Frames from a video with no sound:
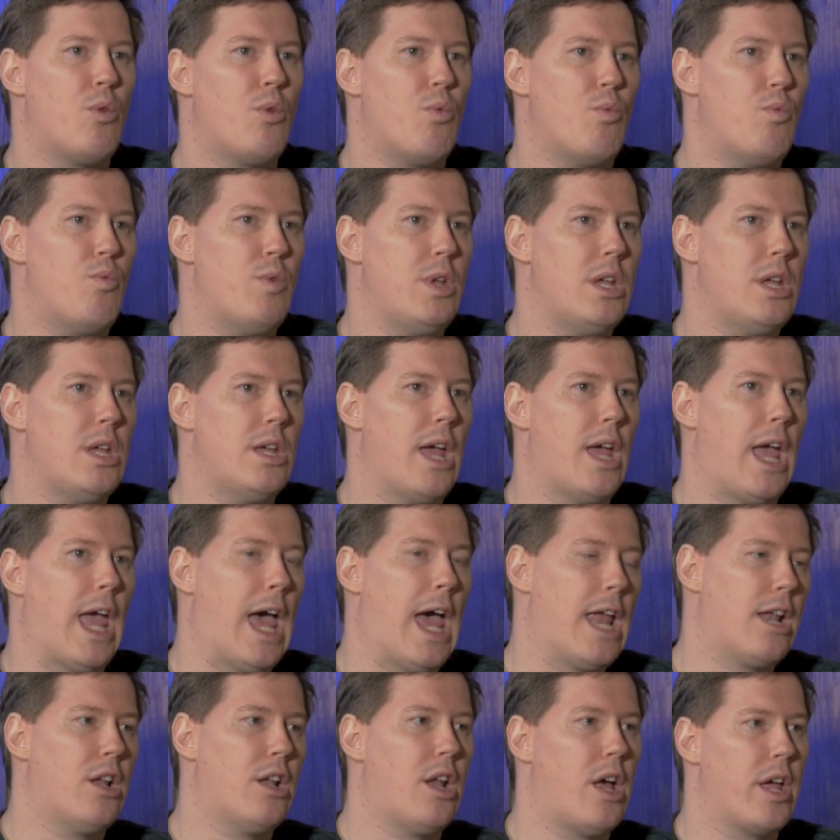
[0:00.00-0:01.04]
we
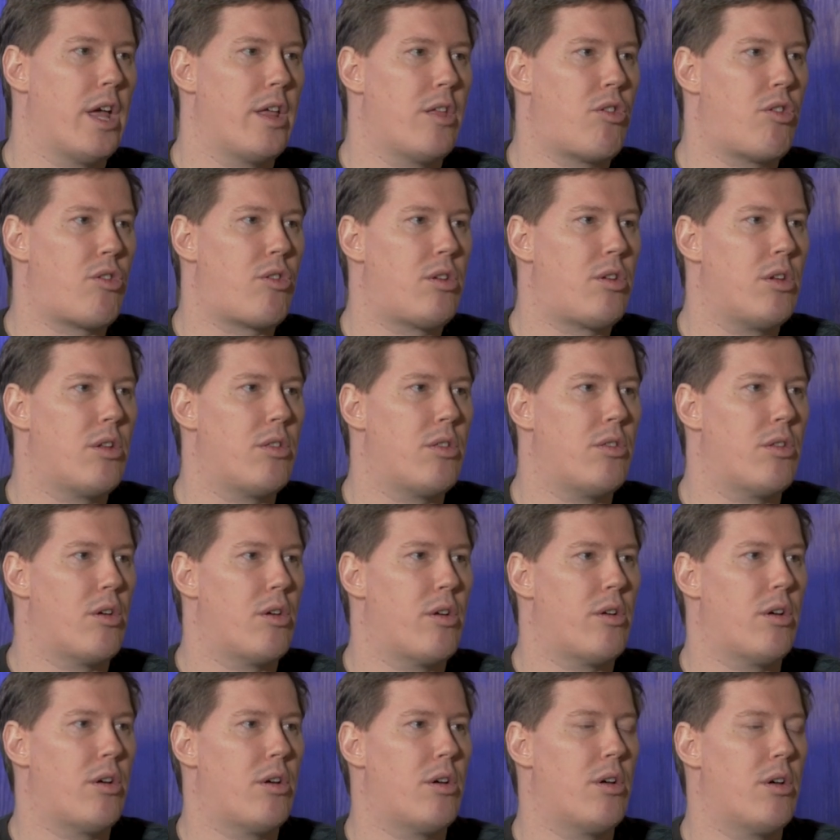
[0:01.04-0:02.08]
analyzed
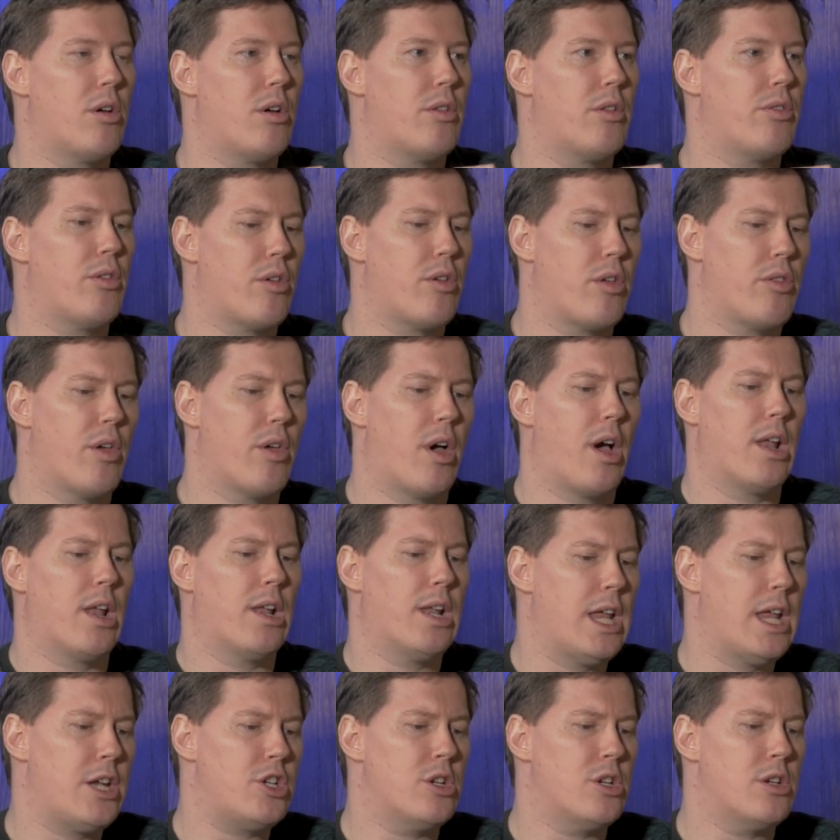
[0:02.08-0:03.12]
the, the, the,
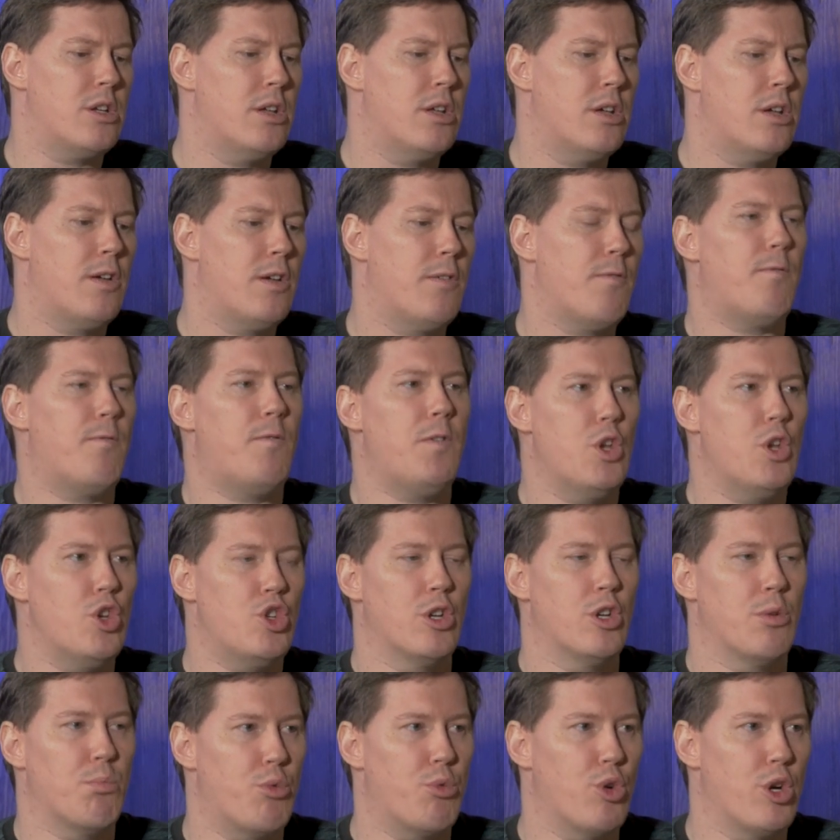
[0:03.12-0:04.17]
alleged
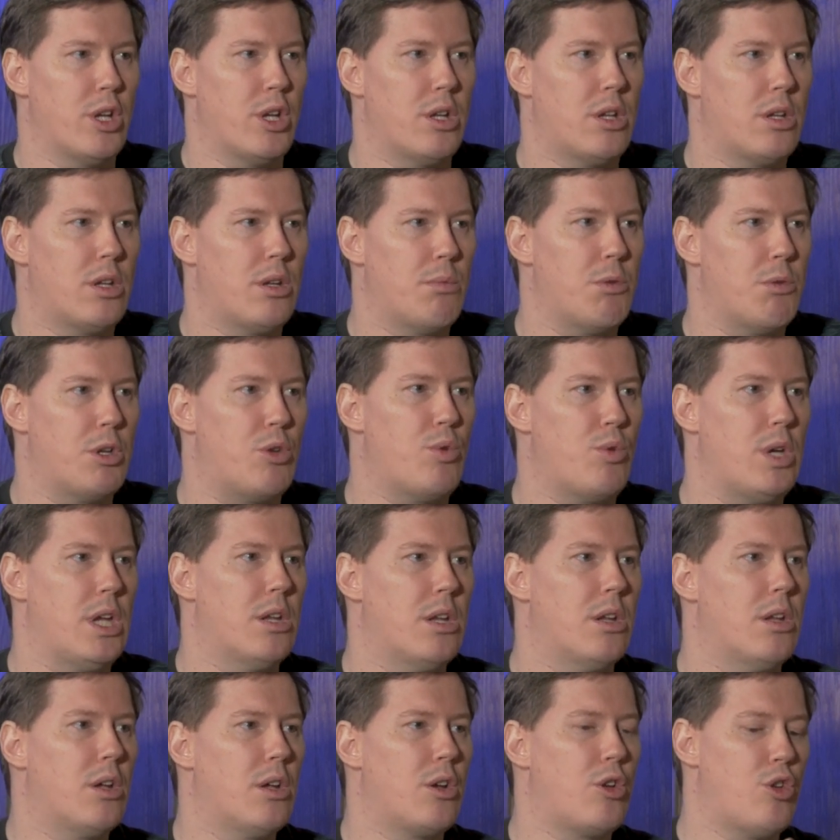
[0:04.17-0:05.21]
fusion point
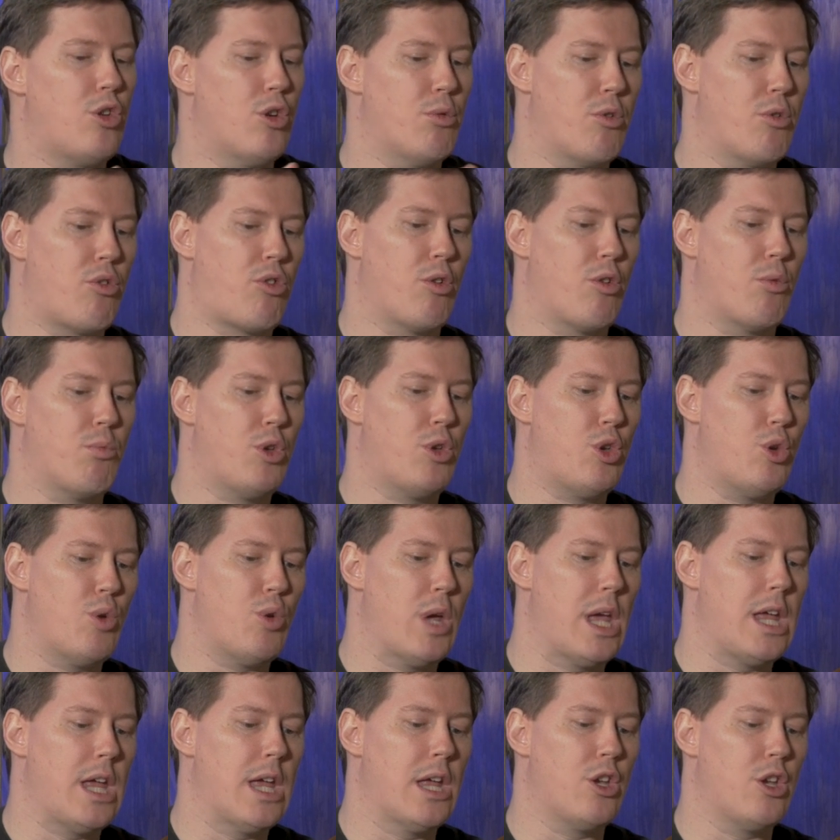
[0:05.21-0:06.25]
between chromosome
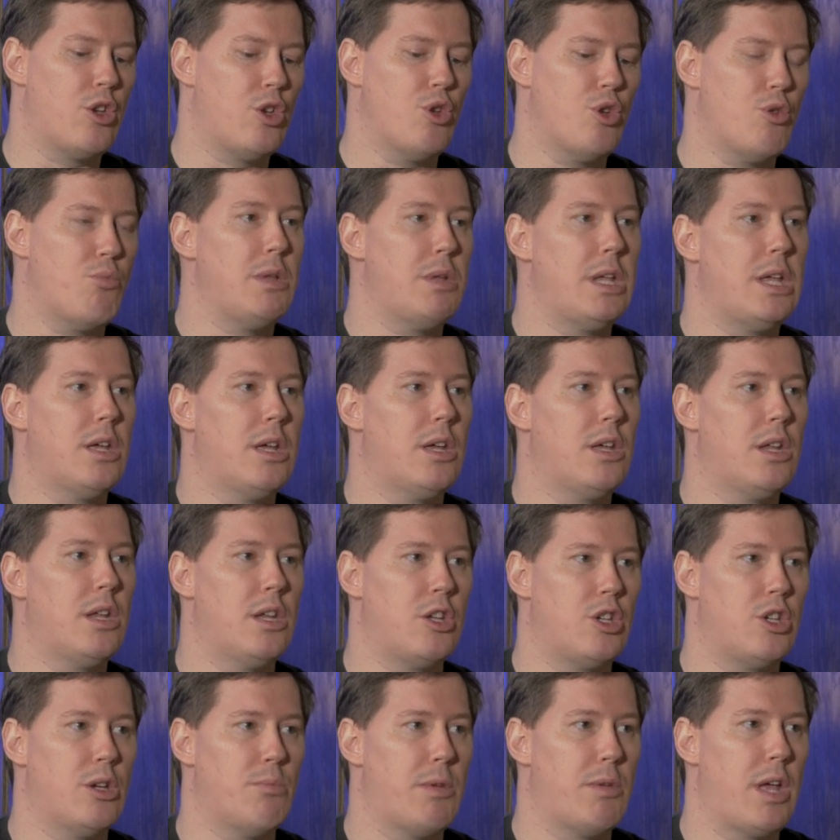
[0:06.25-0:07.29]
2A and 2B
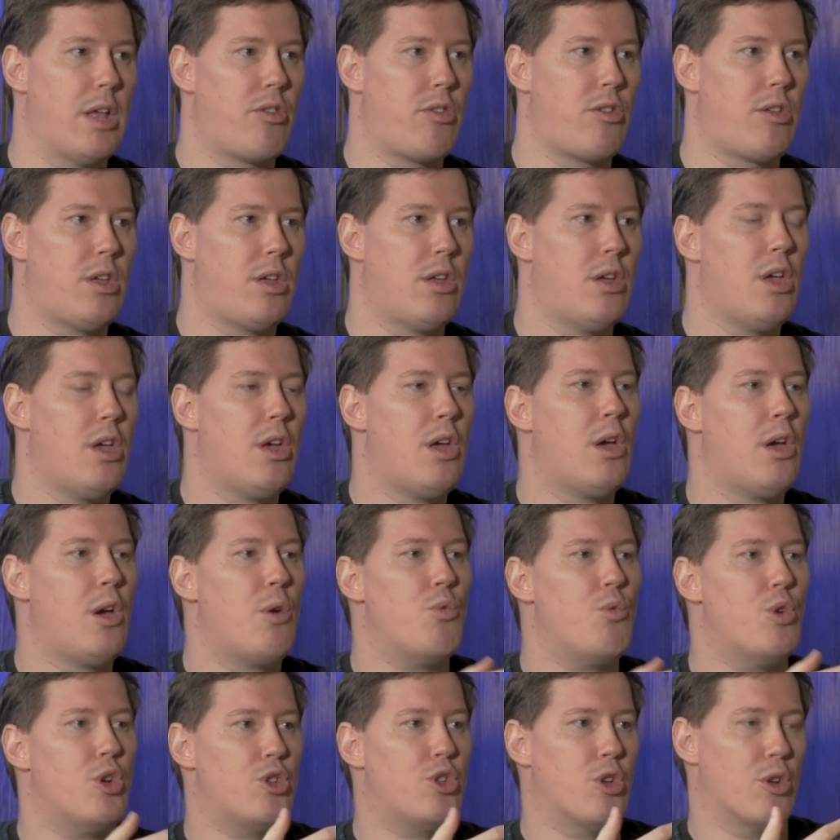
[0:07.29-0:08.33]
in chimpanzee,
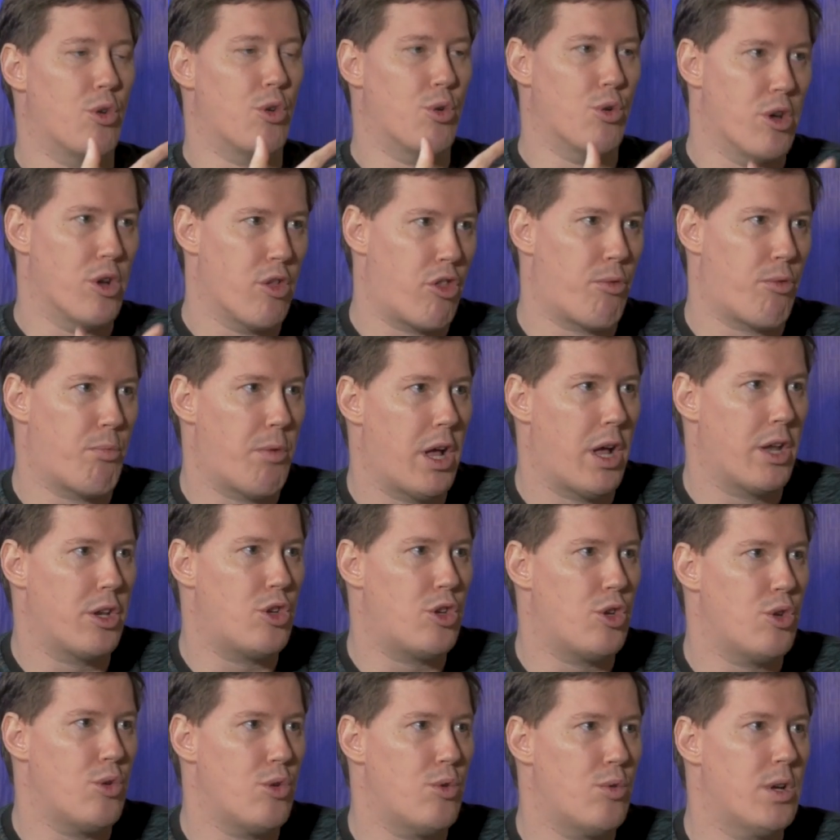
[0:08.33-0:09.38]
which should correspond
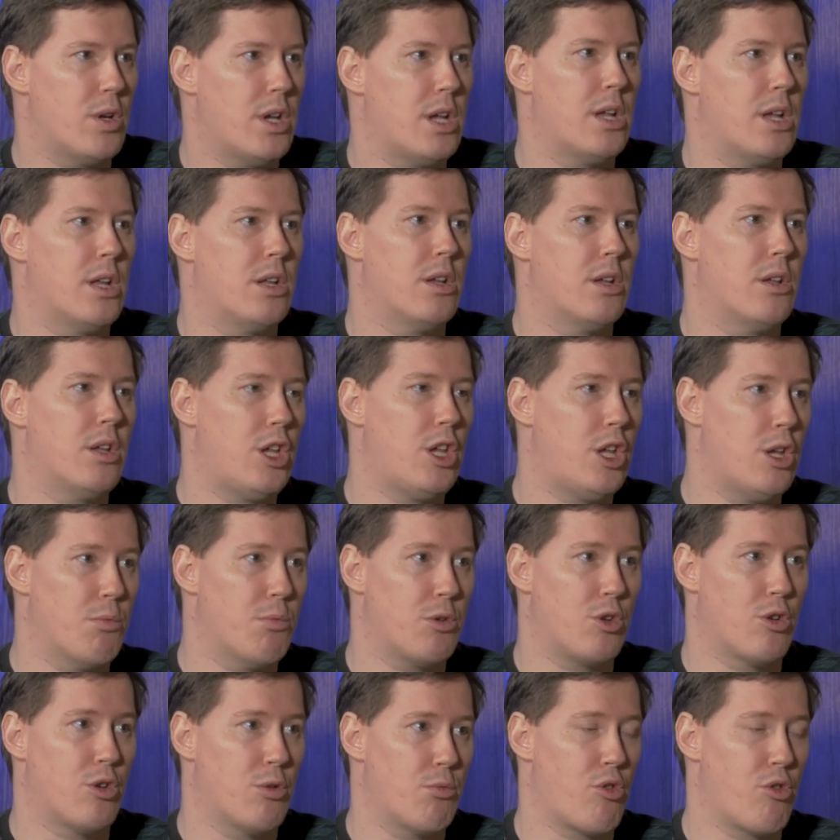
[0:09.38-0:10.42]
to in
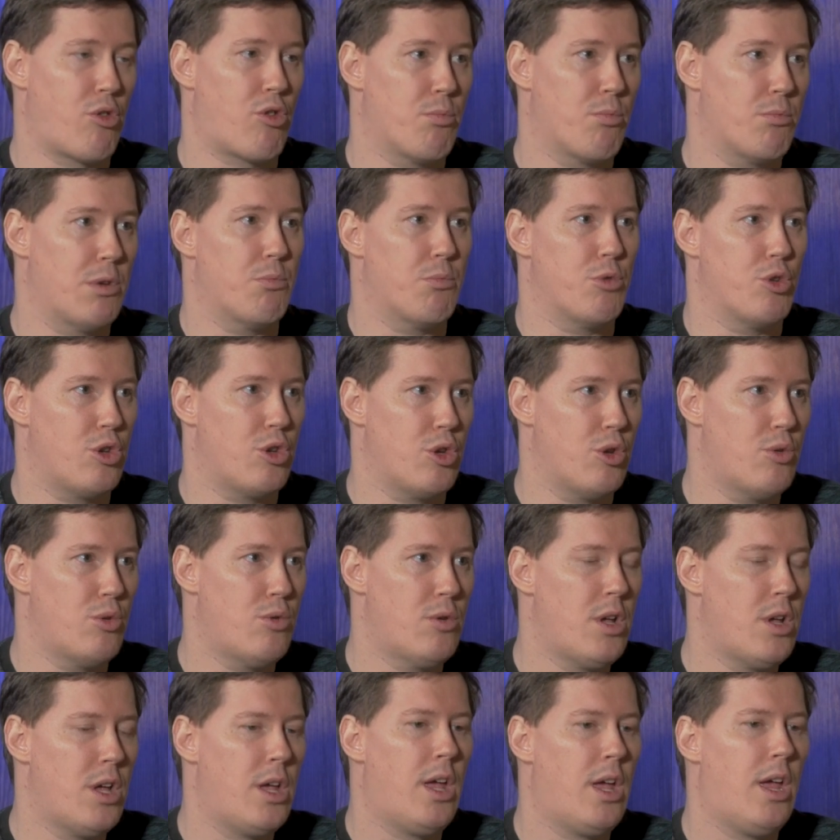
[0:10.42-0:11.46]
human chromosome number
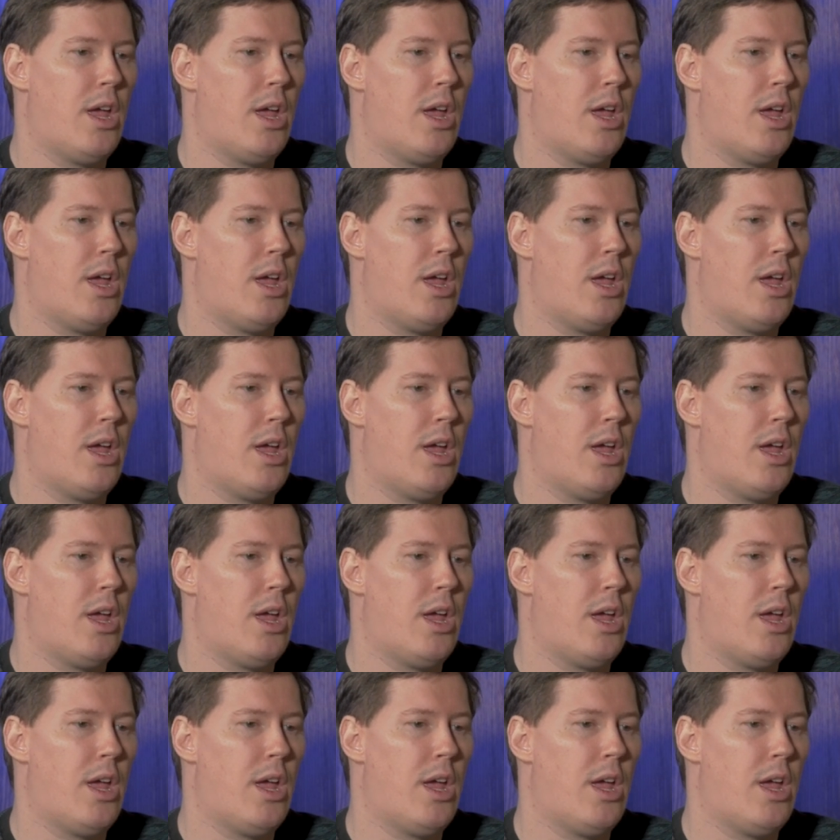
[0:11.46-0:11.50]
2.